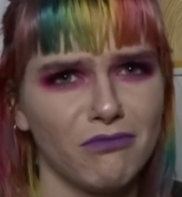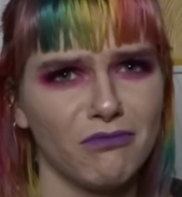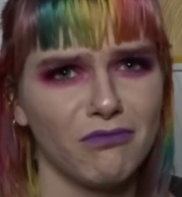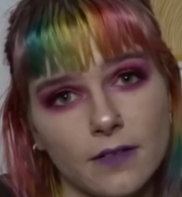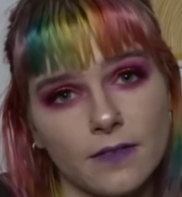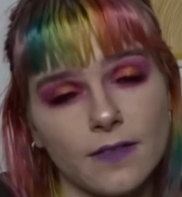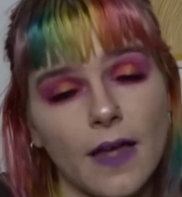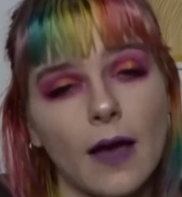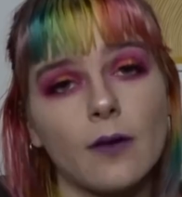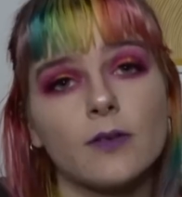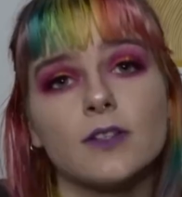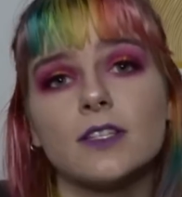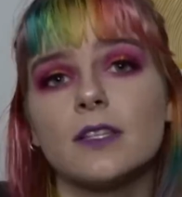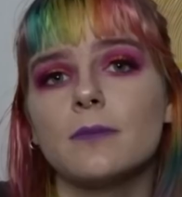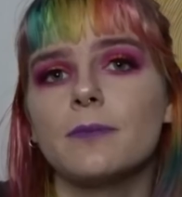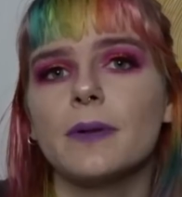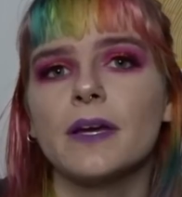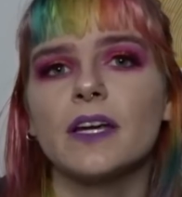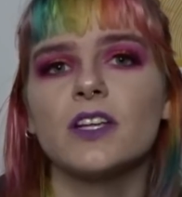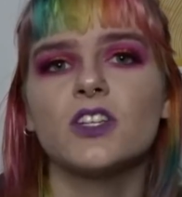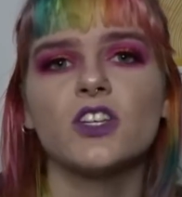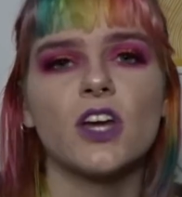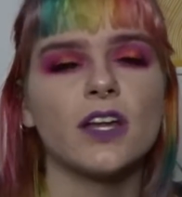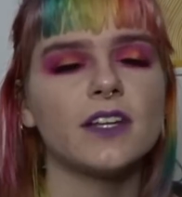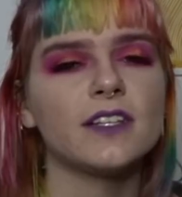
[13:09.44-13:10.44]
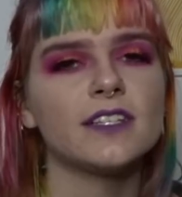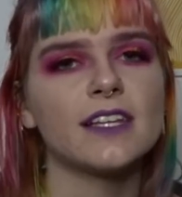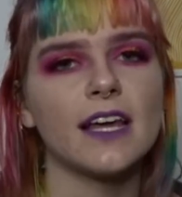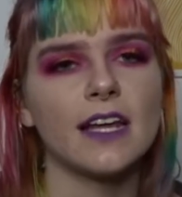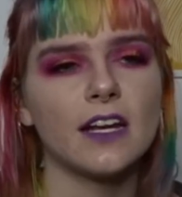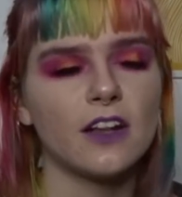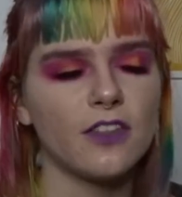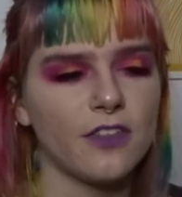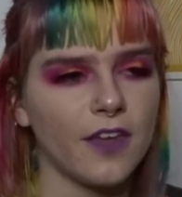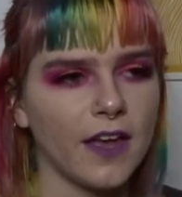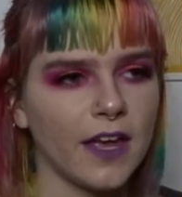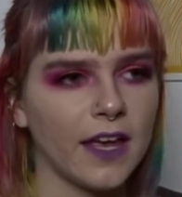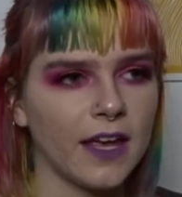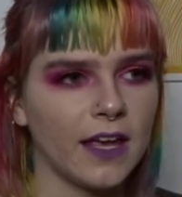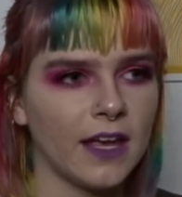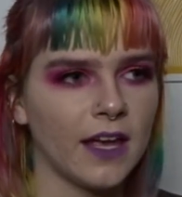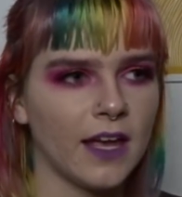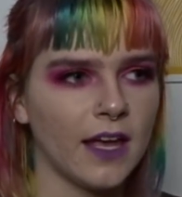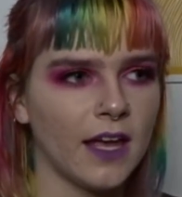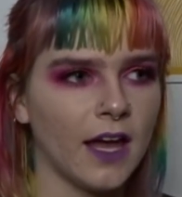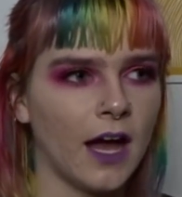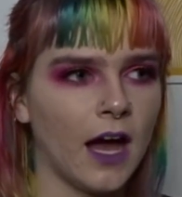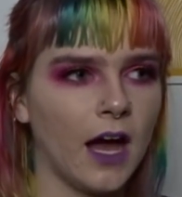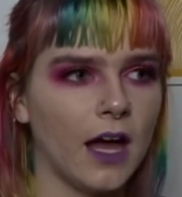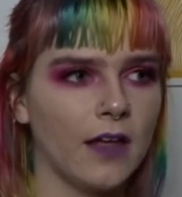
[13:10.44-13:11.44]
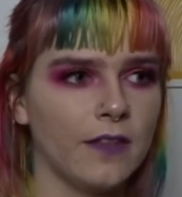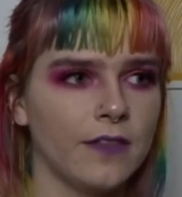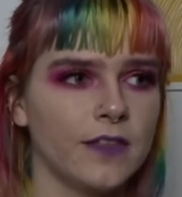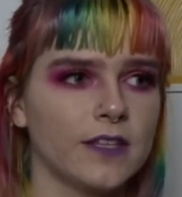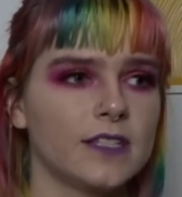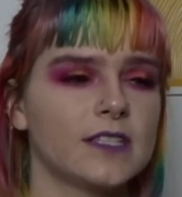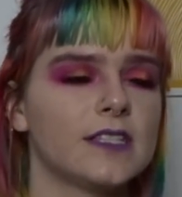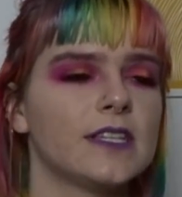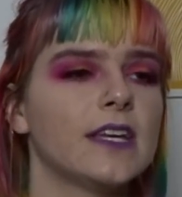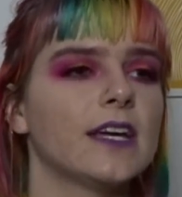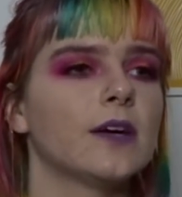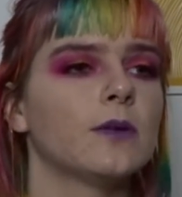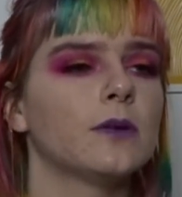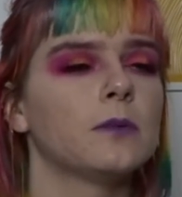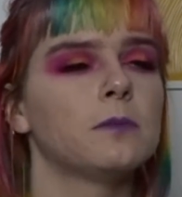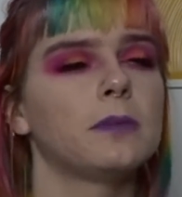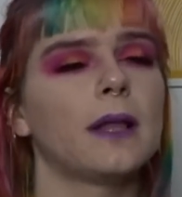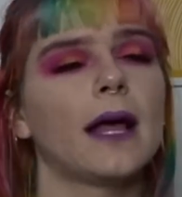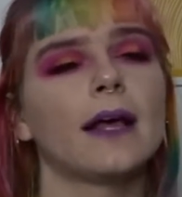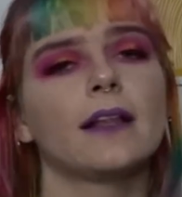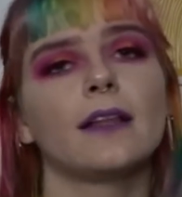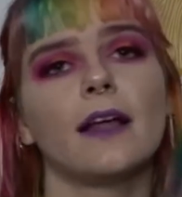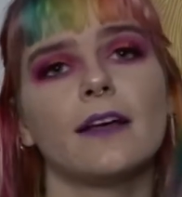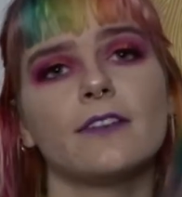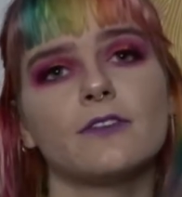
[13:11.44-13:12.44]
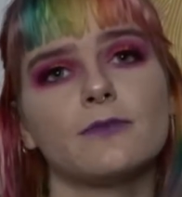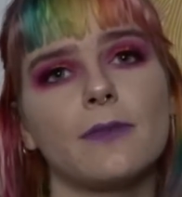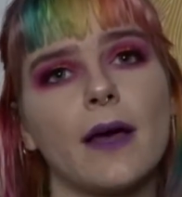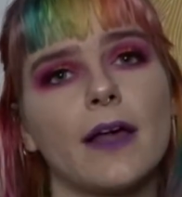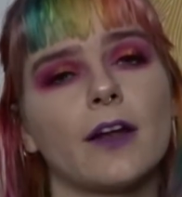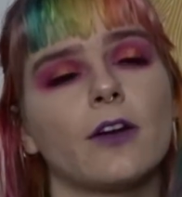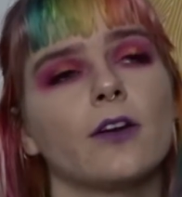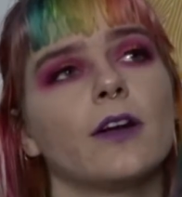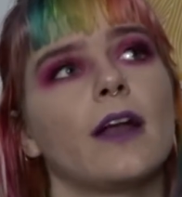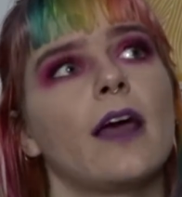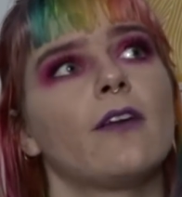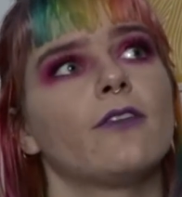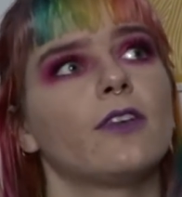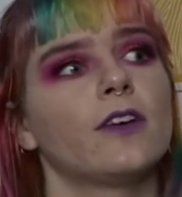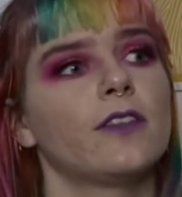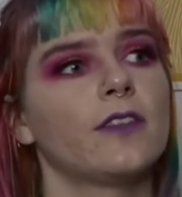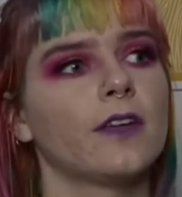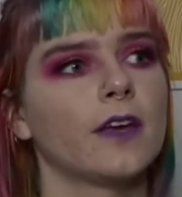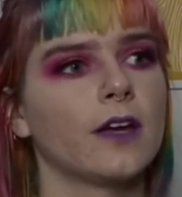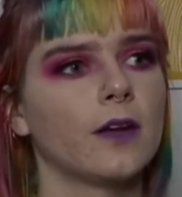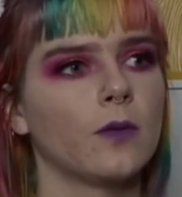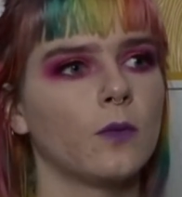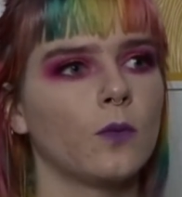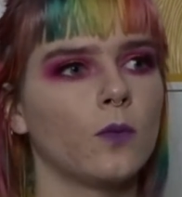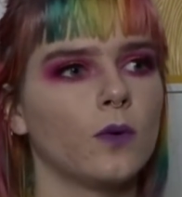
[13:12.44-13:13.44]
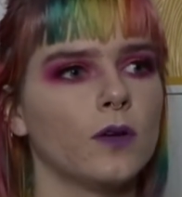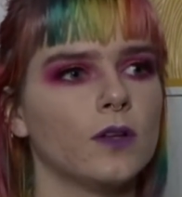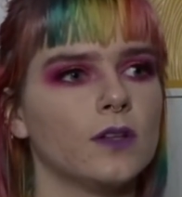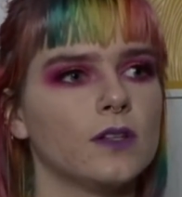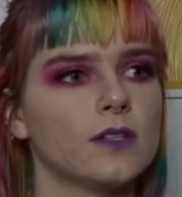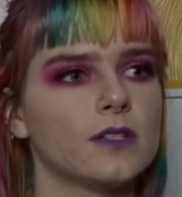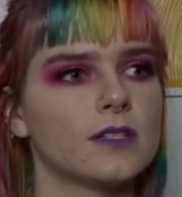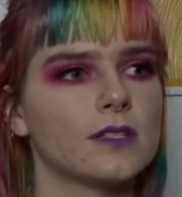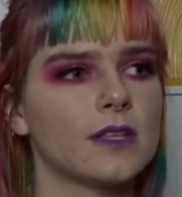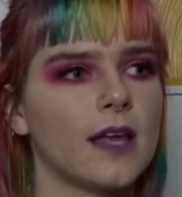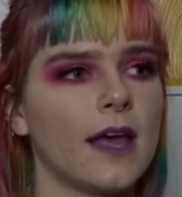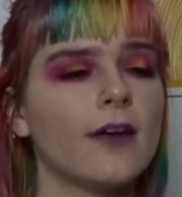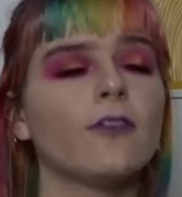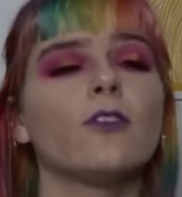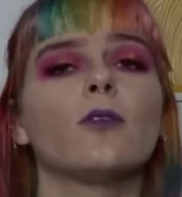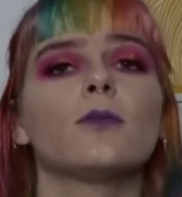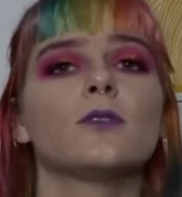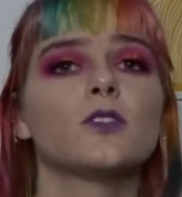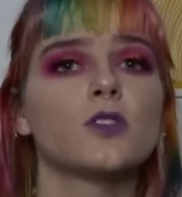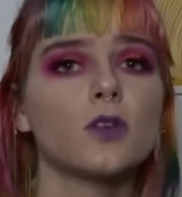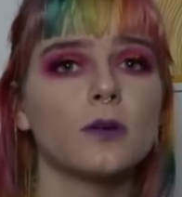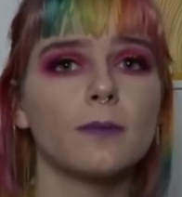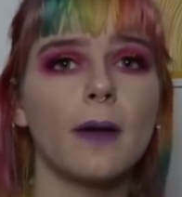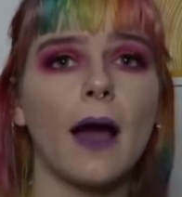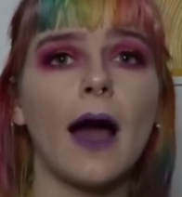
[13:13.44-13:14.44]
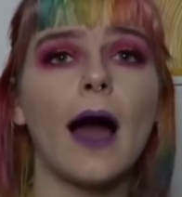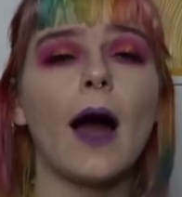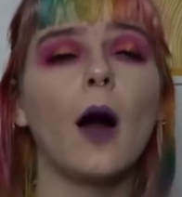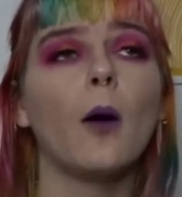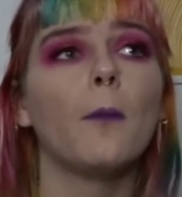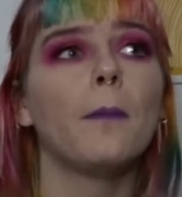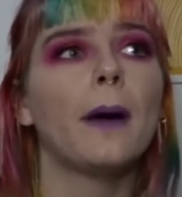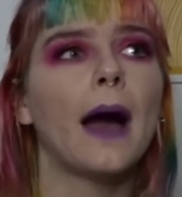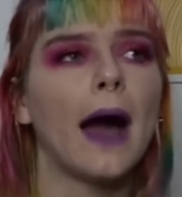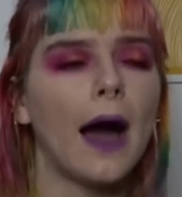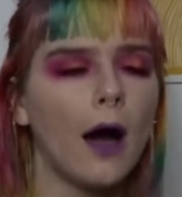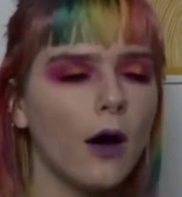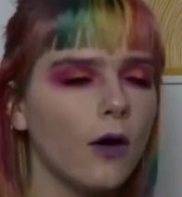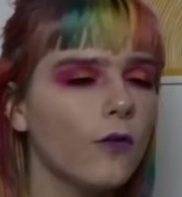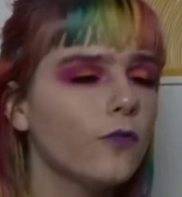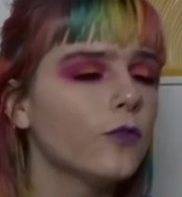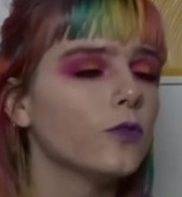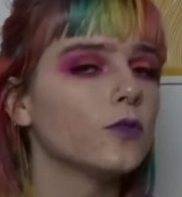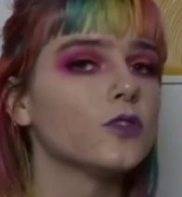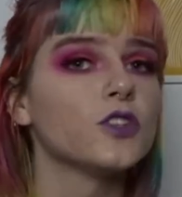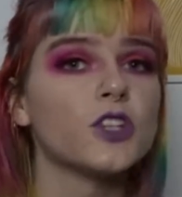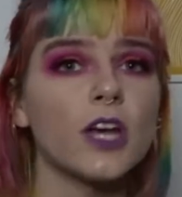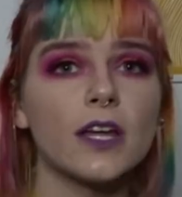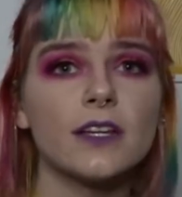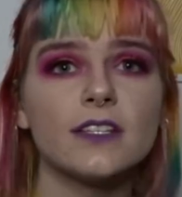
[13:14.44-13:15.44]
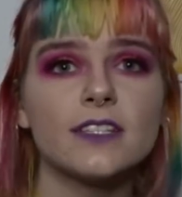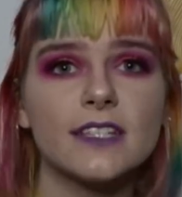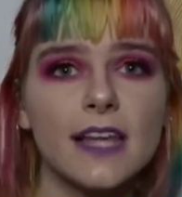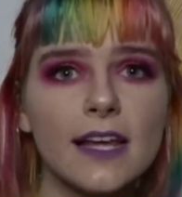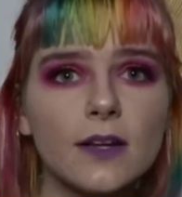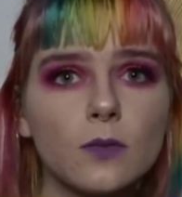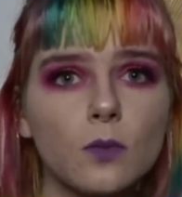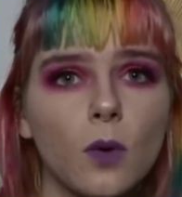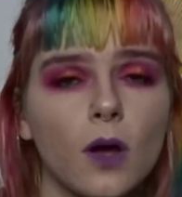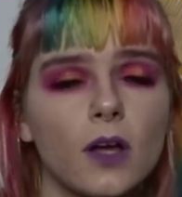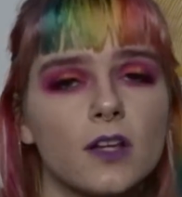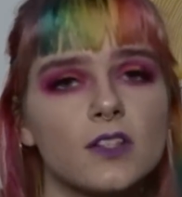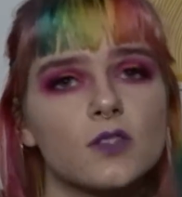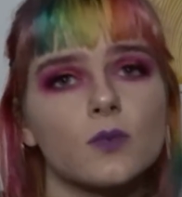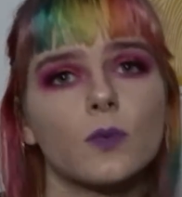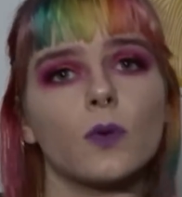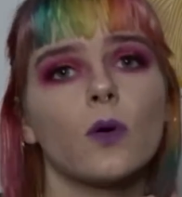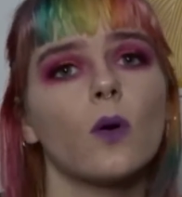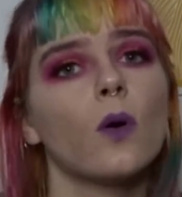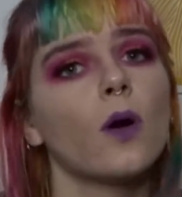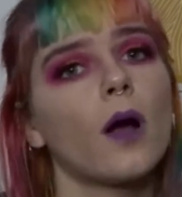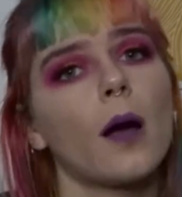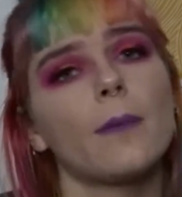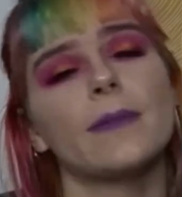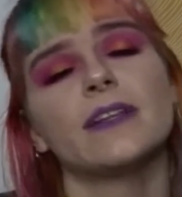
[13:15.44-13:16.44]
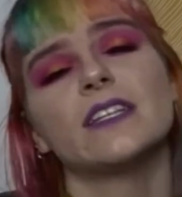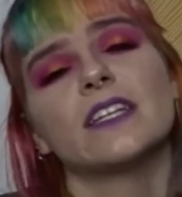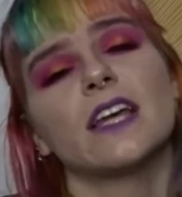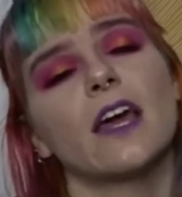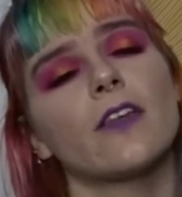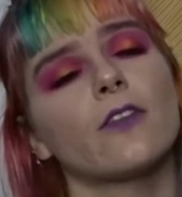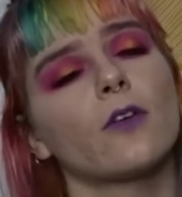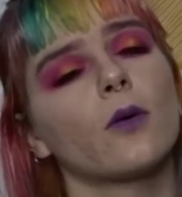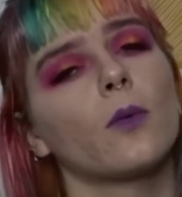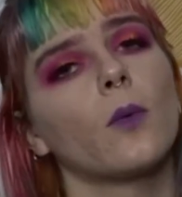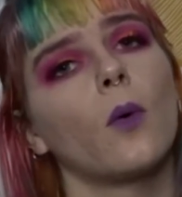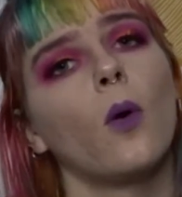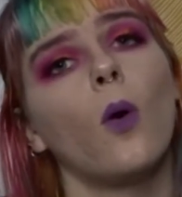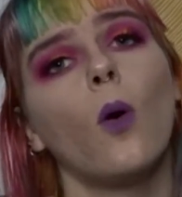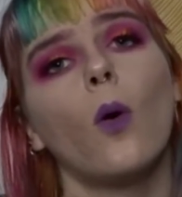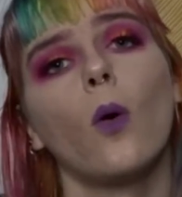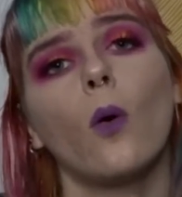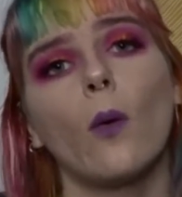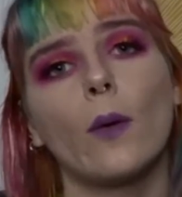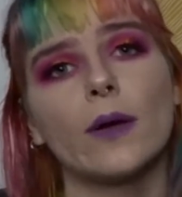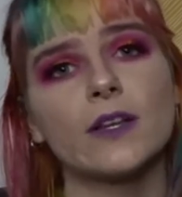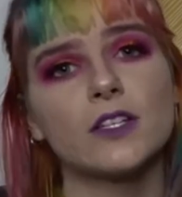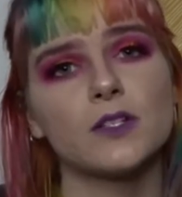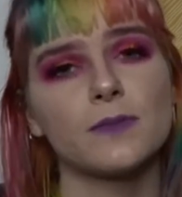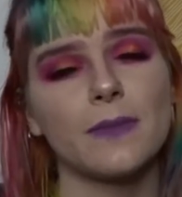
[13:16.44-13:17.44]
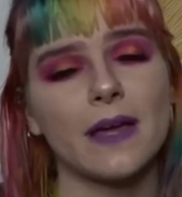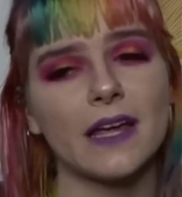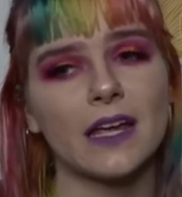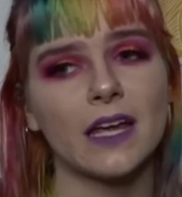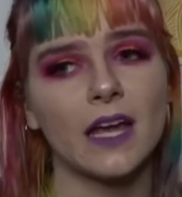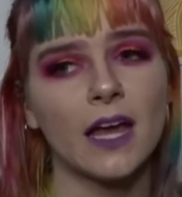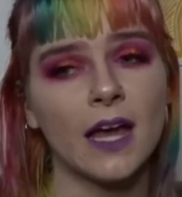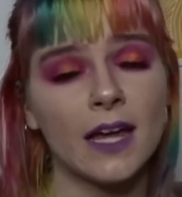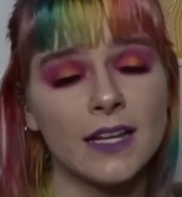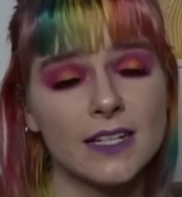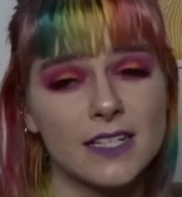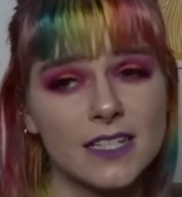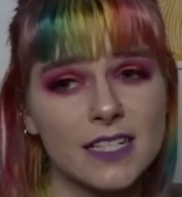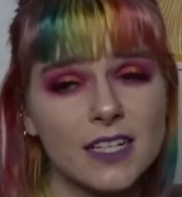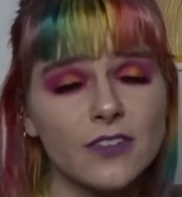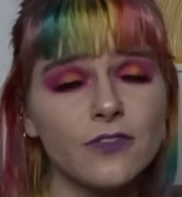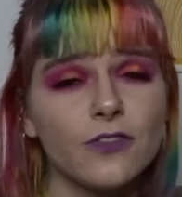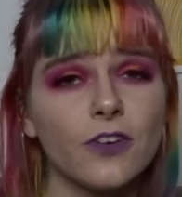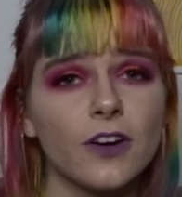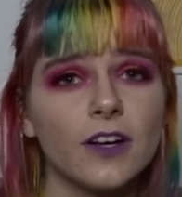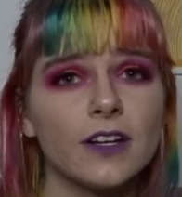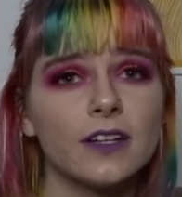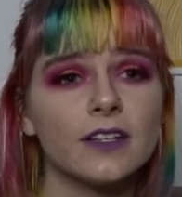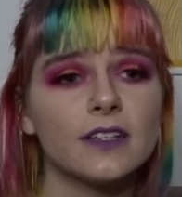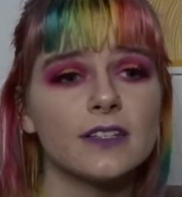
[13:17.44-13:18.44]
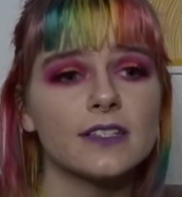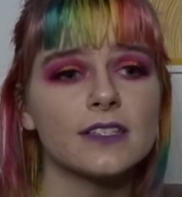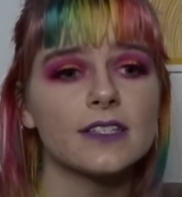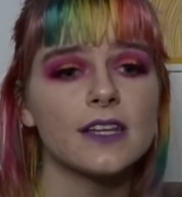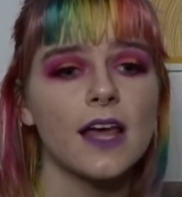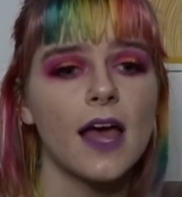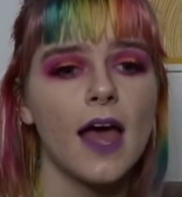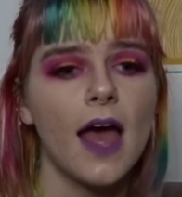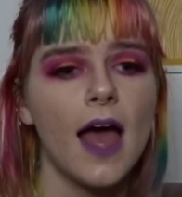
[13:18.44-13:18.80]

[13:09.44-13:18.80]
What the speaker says: That was the big Gen Z thing. This year with Black Lives Matter and everything everyone was talking about how powerful Gen Z was, and we're all coming together and we're all going to make a difference.